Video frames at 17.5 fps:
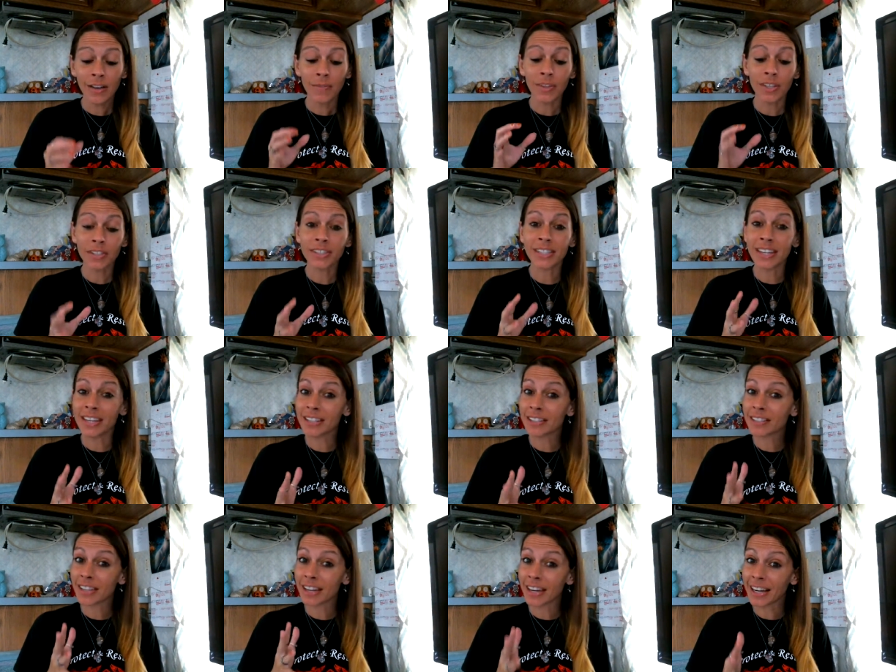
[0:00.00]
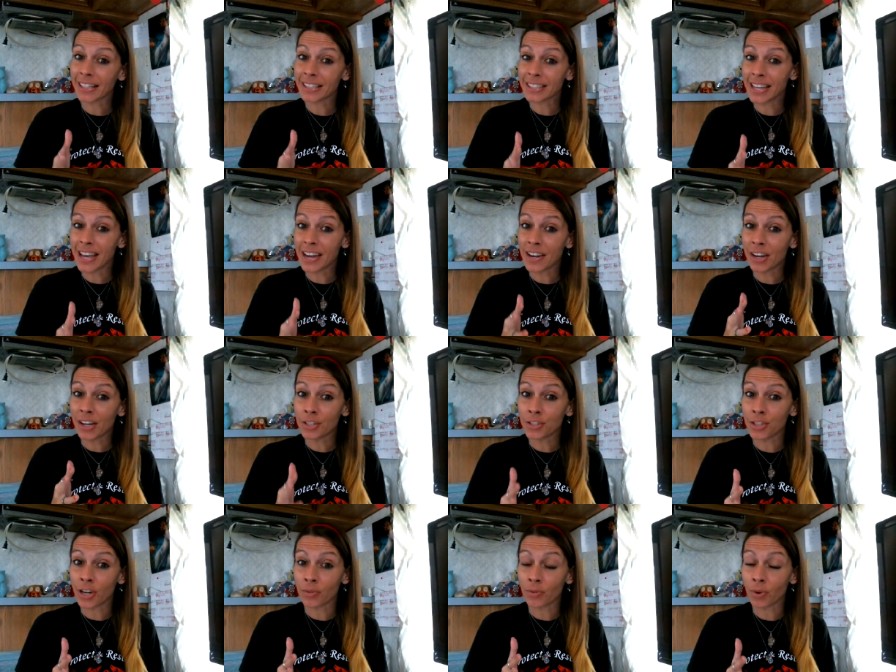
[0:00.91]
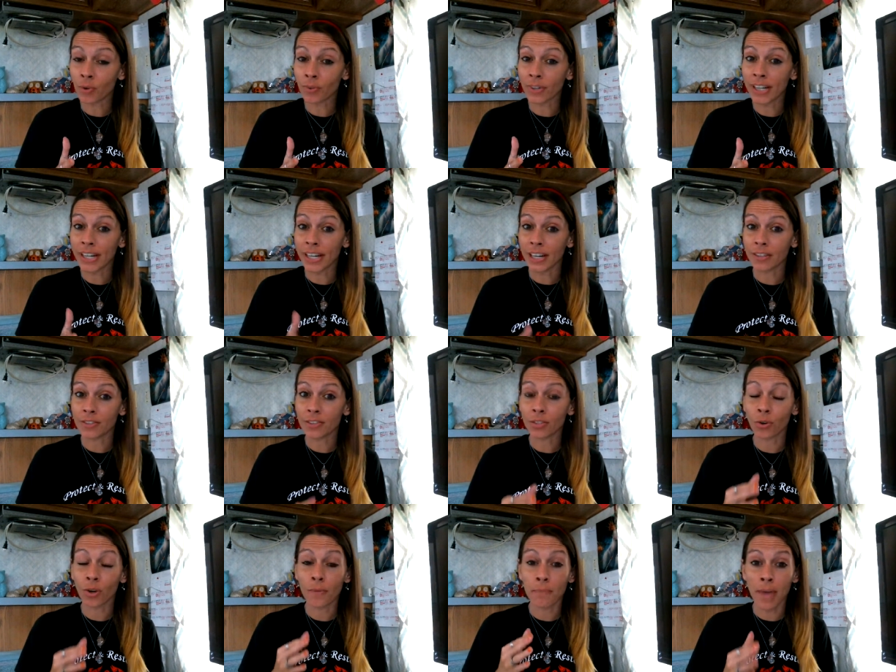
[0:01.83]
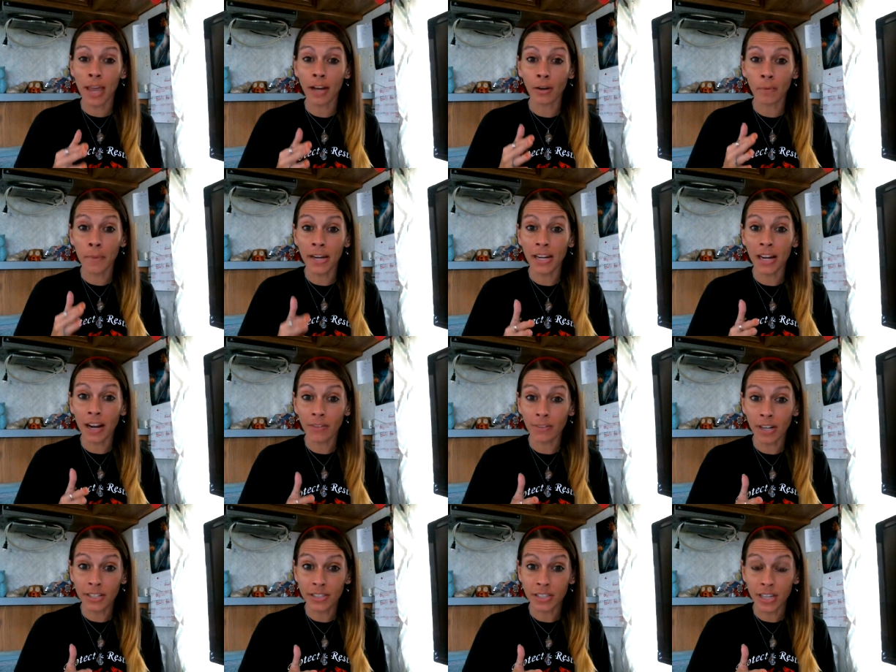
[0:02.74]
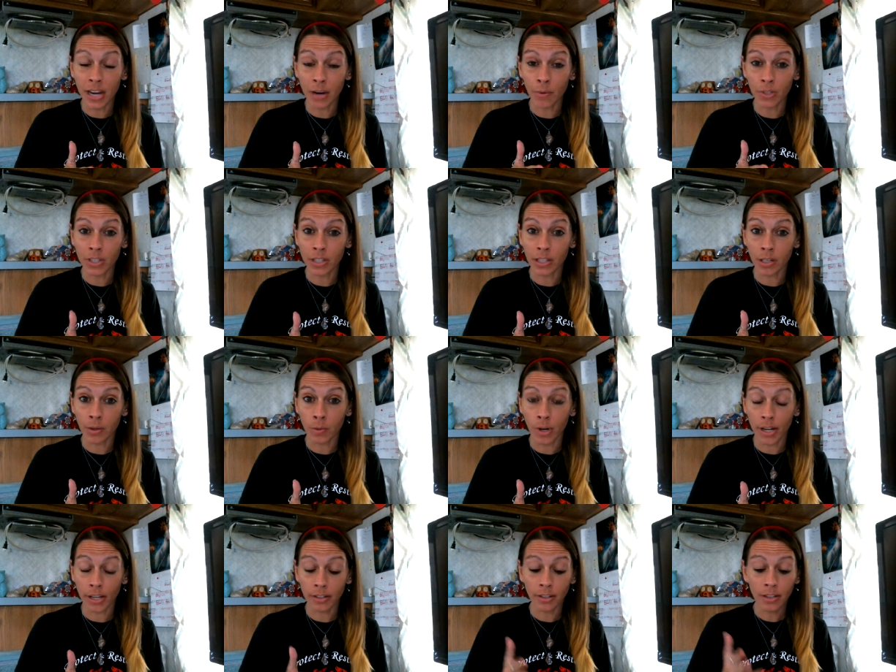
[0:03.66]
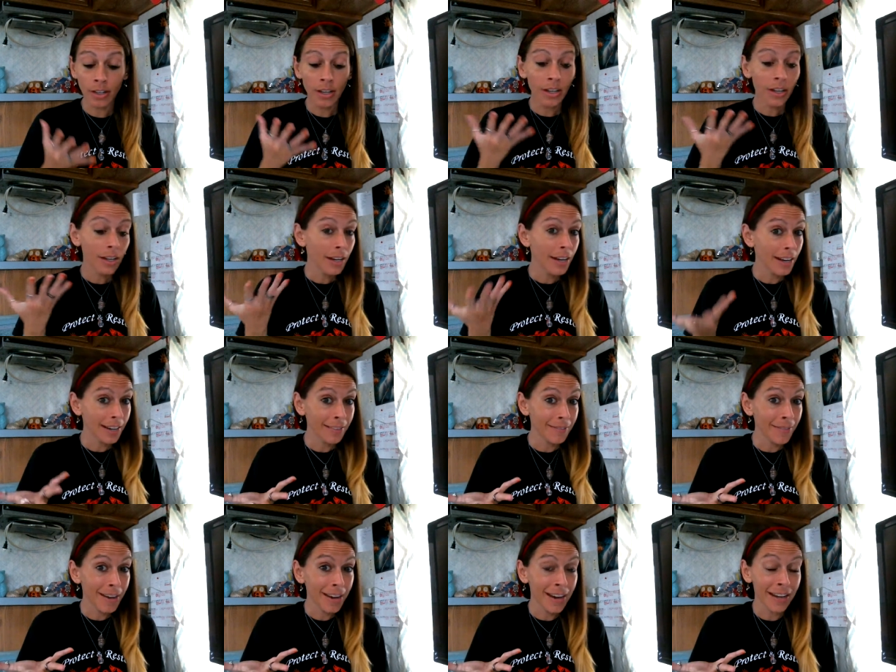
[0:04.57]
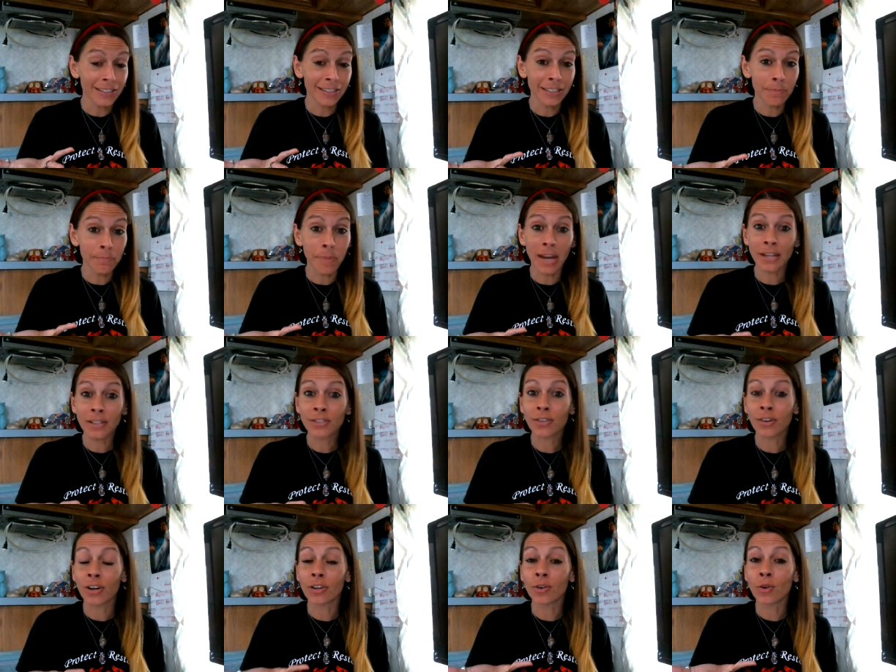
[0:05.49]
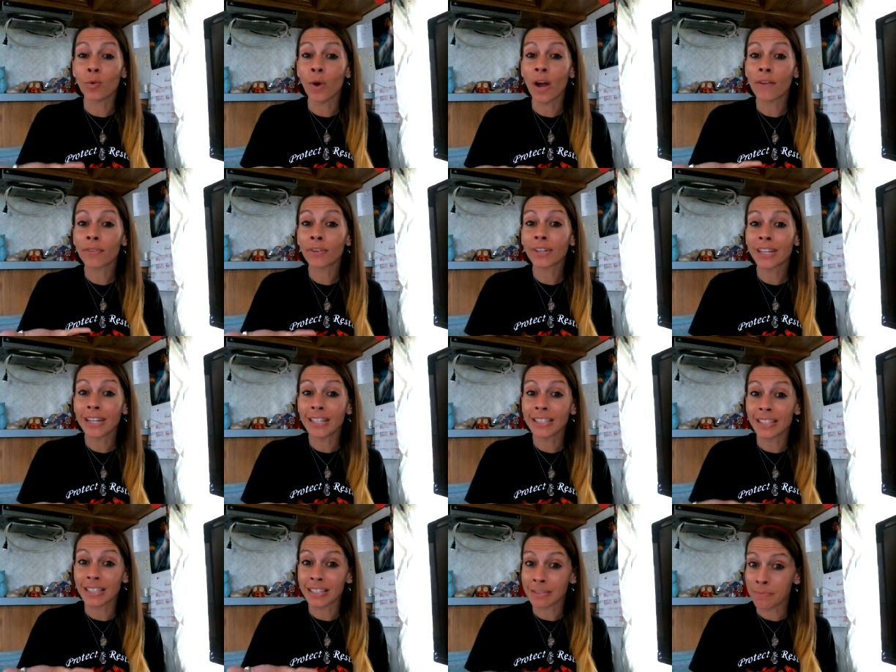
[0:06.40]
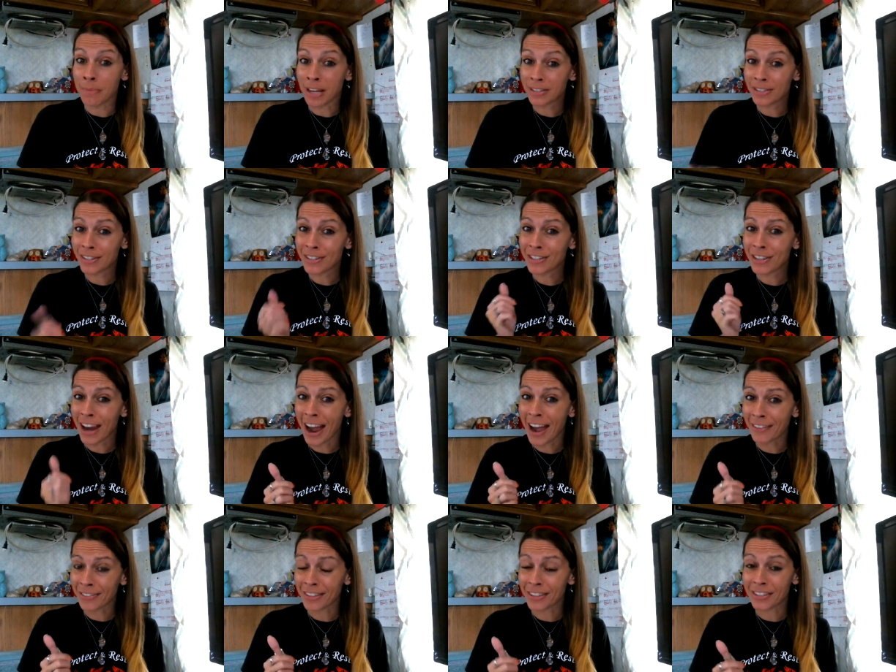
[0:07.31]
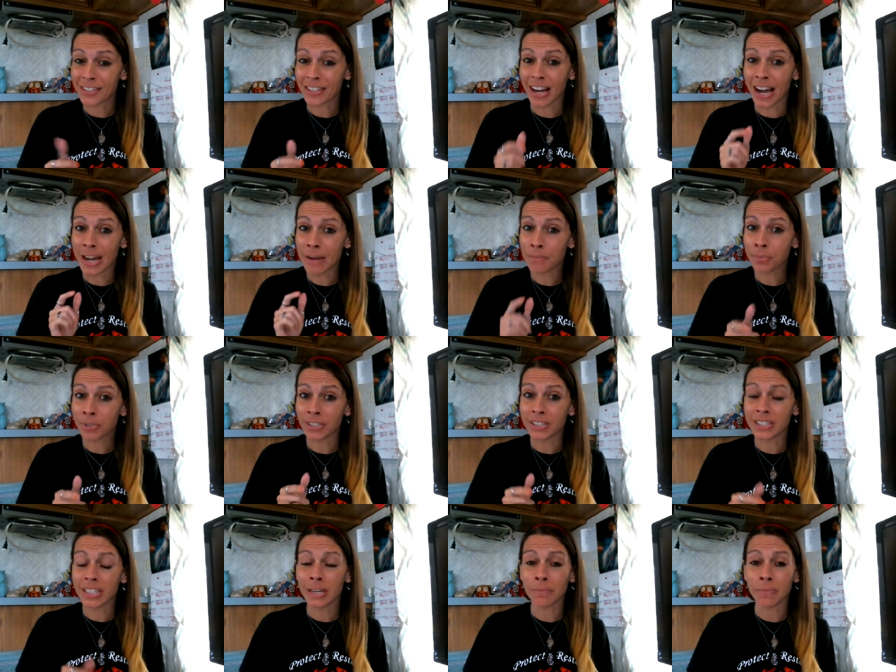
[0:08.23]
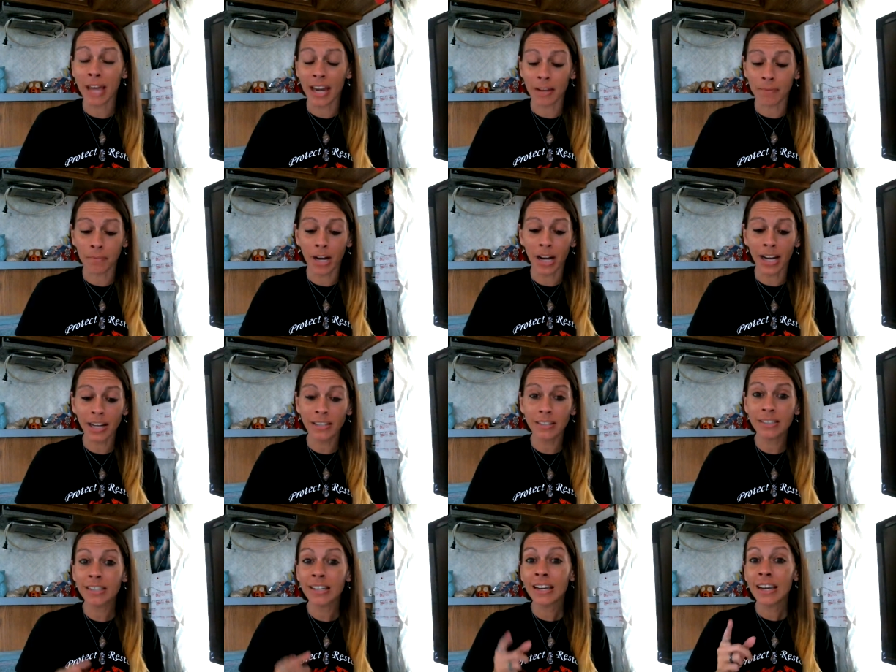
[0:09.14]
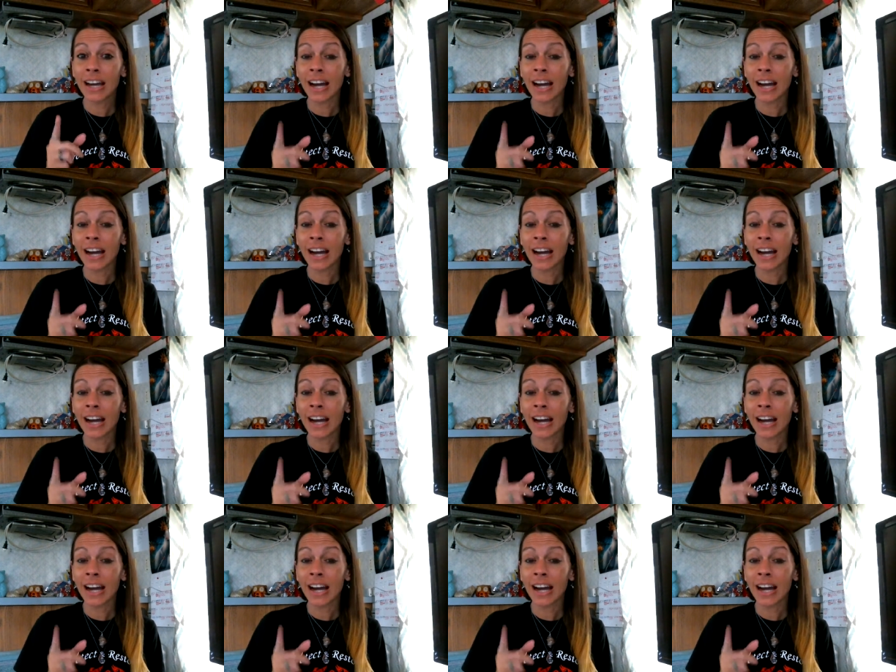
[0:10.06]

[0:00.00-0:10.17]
This is, like I said, a general reading, so it may or may not resonate with anyone. It's based on whoever needs this message at this time. Please keep that in mind.